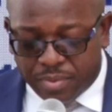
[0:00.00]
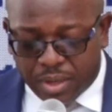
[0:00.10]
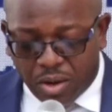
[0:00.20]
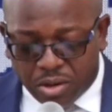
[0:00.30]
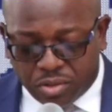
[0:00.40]
The
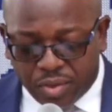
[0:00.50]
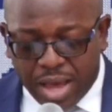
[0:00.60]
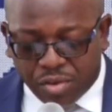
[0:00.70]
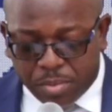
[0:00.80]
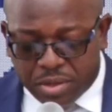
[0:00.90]
launch of the
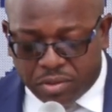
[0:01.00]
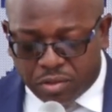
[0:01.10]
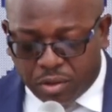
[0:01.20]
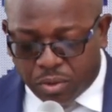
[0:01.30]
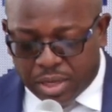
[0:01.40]

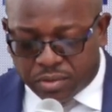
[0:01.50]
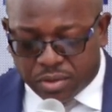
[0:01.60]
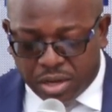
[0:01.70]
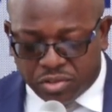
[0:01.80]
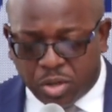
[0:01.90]
Agribusiness Loan and
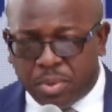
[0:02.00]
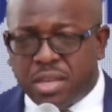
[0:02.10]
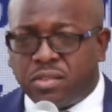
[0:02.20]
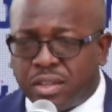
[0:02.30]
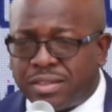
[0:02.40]
Scholarship
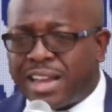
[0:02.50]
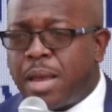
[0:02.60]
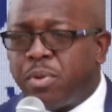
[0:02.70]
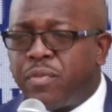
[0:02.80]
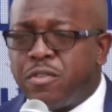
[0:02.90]
is the
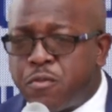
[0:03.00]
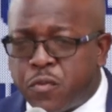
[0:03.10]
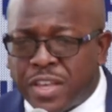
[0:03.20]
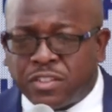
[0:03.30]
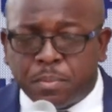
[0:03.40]
type of
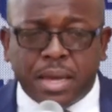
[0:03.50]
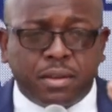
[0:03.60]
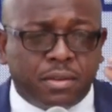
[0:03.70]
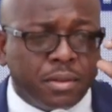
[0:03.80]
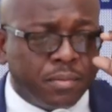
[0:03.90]

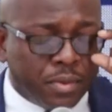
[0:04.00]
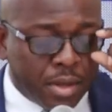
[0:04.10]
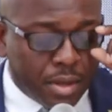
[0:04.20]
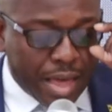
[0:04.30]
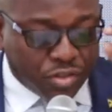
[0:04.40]
investment
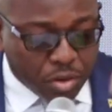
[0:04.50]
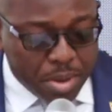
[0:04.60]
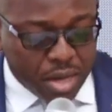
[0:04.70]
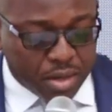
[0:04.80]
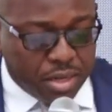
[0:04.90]
that
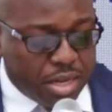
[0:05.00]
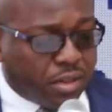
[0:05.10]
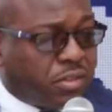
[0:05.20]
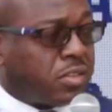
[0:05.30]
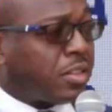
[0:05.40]
Jamaica
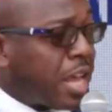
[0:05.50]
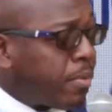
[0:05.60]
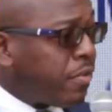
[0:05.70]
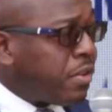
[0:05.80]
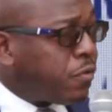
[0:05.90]
needs. It's the type
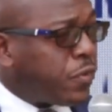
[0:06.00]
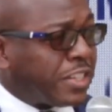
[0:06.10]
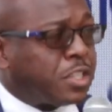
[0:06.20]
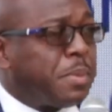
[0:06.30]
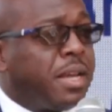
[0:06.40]
of
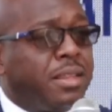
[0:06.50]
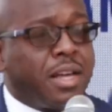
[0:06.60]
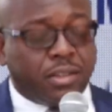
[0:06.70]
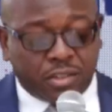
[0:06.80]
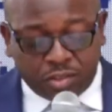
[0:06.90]
investment
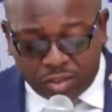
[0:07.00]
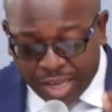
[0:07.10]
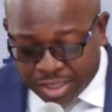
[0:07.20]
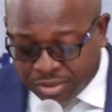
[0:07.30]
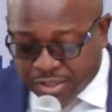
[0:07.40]
that the
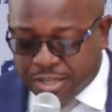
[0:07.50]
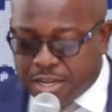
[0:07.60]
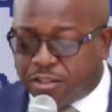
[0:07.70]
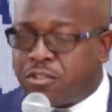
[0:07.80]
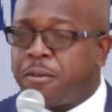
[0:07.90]
sector
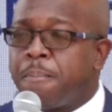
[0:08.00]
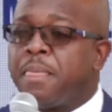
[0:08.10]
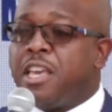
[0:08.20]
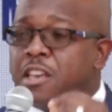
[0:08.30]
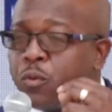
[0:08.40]
needs
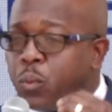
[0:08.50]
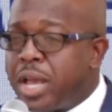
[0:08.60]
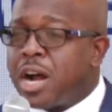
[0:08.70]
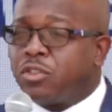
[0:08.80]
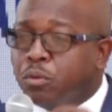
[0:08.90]
if we
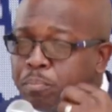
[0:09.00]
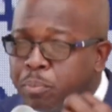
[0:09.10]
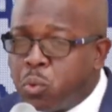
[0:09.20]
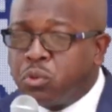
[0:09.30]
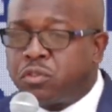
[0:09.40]
are to
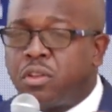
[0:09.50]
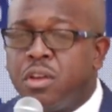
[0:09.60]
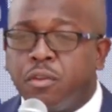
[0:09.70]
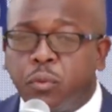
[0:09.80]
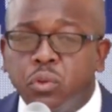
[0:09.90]
boost
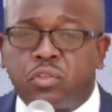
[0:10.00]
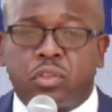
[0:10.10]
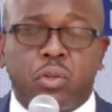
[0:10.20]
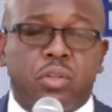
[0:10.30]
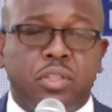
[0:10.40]
food
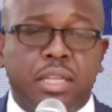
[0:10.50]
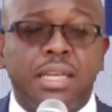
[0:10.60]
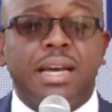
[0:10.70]
security.